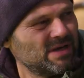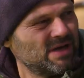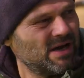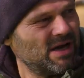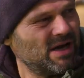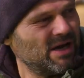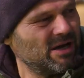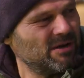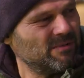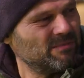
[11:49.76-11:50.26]

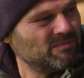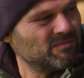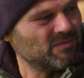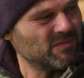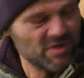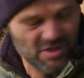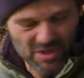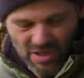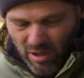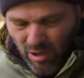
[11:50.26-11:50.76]

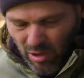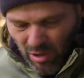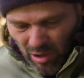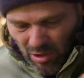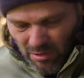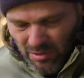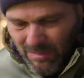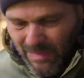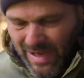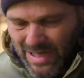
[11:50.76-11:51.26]

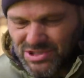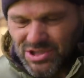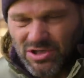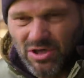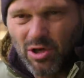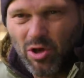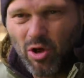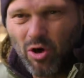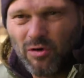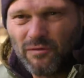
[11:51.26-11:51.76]
I'd imagine a
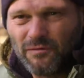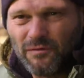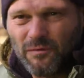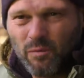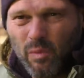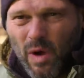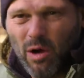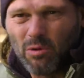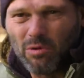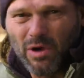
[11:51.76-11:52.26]
lot of
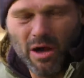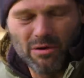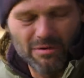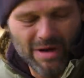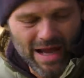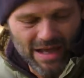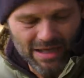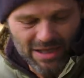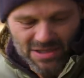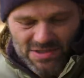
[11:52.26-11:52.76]
well-known
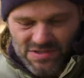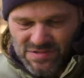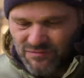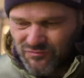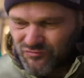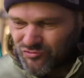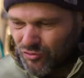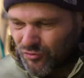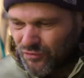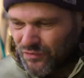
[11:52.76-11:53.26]
anglers have
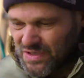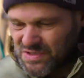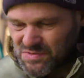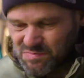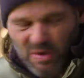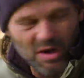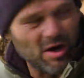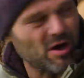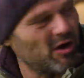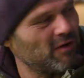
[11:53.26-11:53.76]
trod this
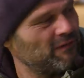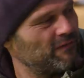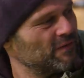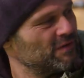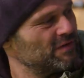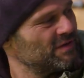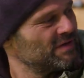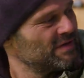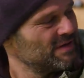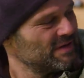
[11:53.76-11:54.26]
path
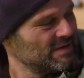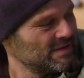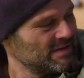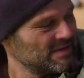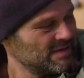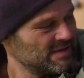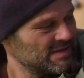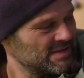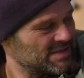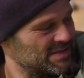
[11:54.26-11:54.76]
and
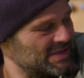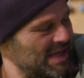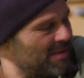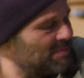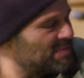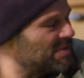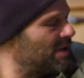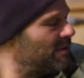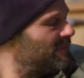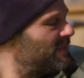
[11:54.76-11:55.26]

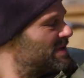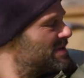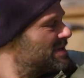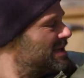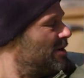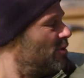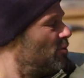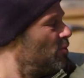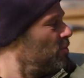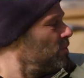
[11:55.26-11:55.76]
stepped up this
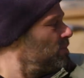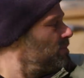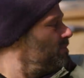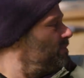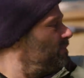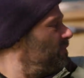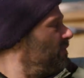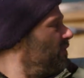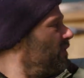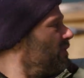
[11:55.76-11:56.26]
little
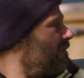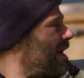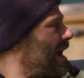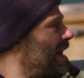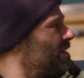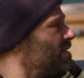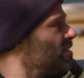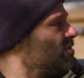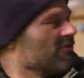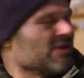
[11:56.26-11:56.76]

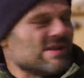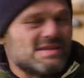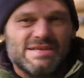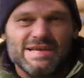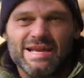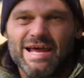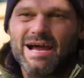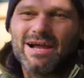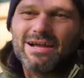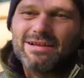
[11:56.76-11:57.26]
veranda into
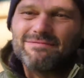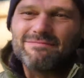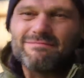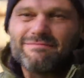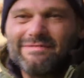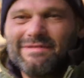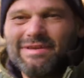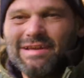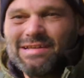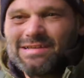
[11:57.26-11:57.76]

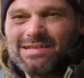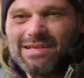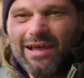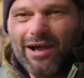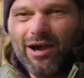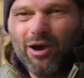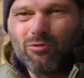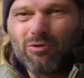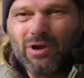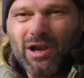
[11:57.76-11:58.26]
that
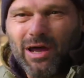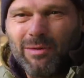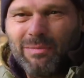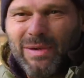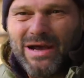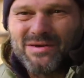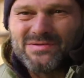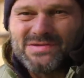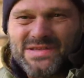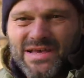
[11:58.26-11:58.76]
old
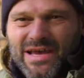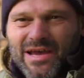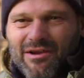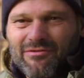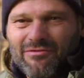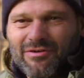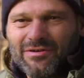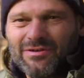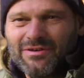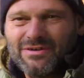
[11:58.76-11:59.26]
clubhouse
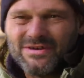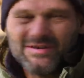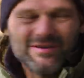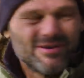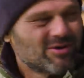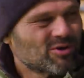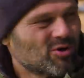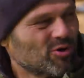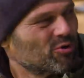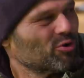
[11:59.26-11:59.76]
there, and
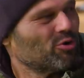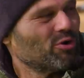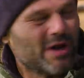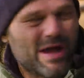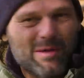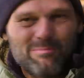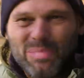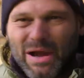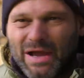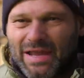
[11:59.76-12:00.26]
gone and got their
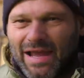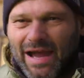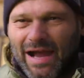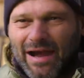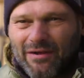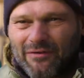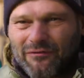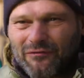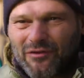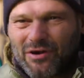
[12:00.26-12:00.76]
bait out of
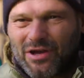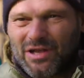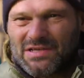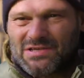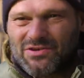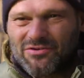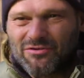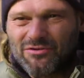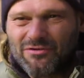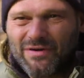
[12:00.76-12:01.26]
the
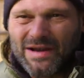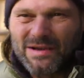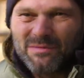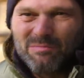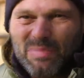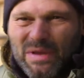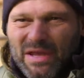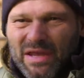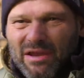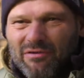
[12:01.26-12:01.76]
freezer, or had a
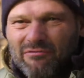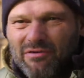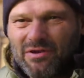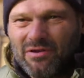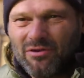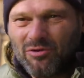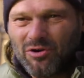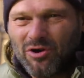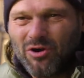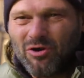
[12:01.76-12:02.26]
beer
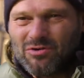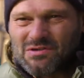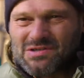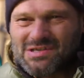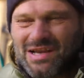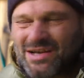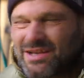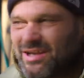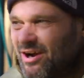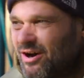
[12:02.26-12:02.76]
on a hot
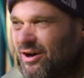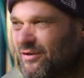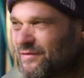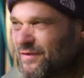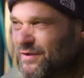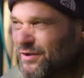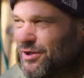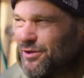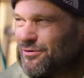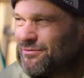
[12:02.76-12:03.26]
sunny
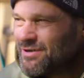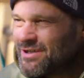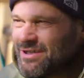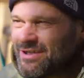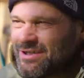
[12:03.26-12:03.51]
afternoon.